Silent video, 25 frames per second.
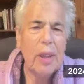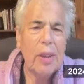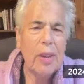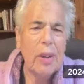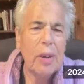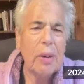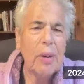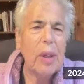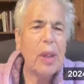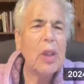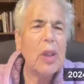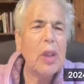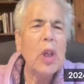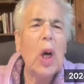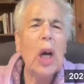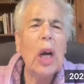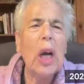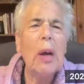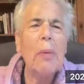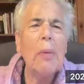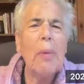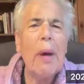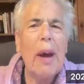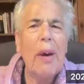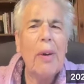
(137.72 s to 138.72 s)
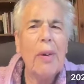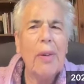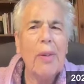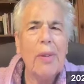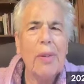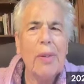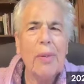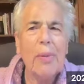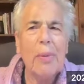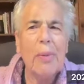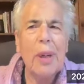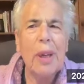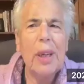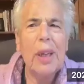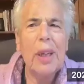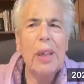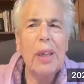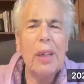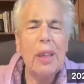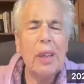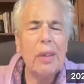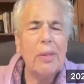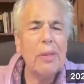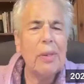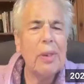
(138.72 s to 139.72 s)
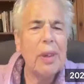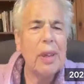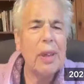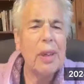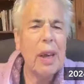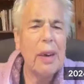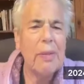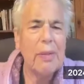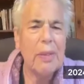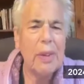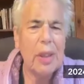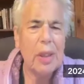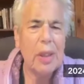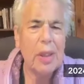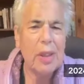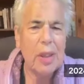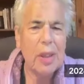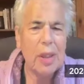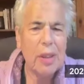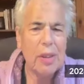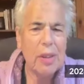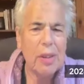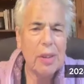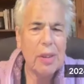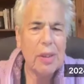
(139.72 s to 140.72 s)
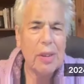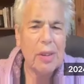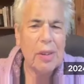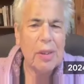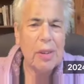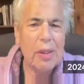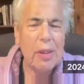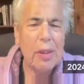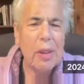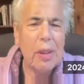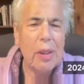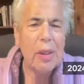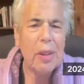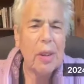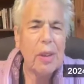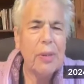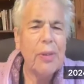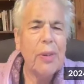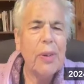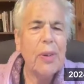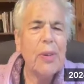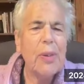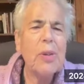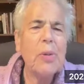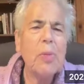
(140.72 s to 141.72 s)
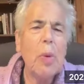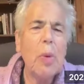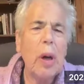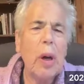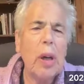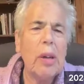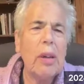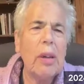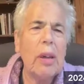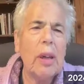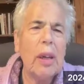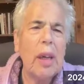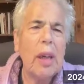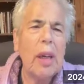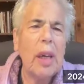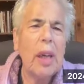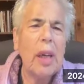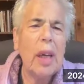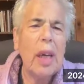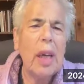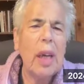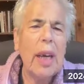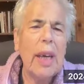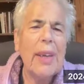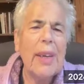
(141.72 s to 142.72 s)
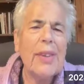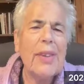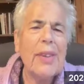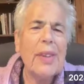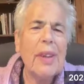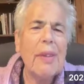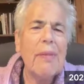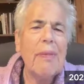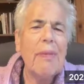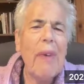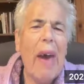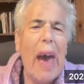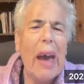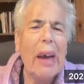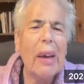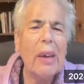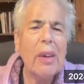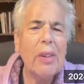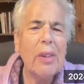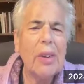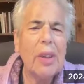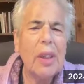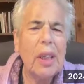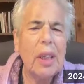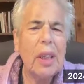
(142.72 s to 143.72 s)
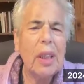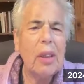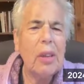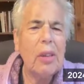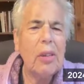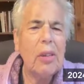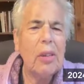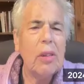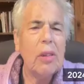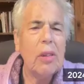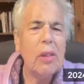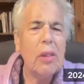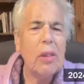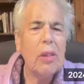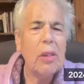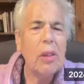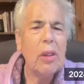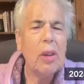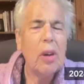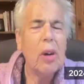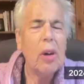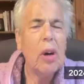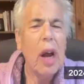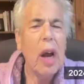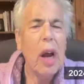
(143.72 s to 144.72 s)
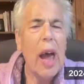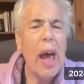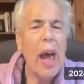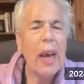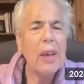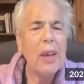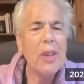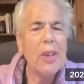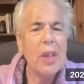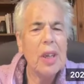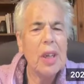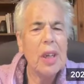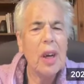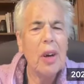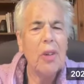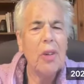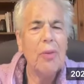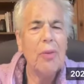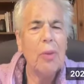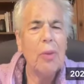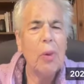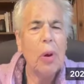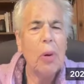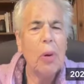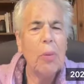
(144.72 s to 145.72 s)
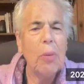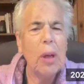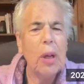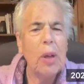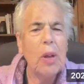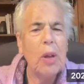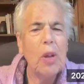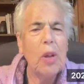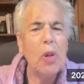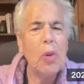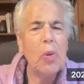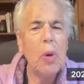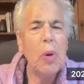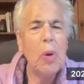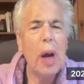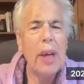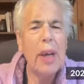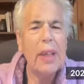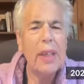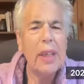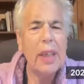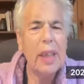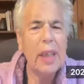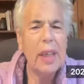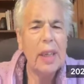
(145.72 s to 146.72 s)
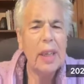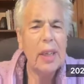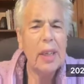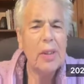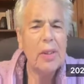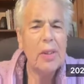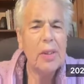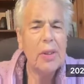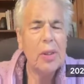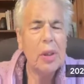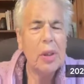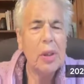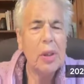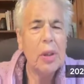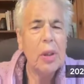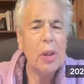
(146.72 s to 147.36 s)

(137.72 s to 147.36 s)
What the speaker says: I'm going to talk about three different definitions. The first one is the faculty or action of forming new ideas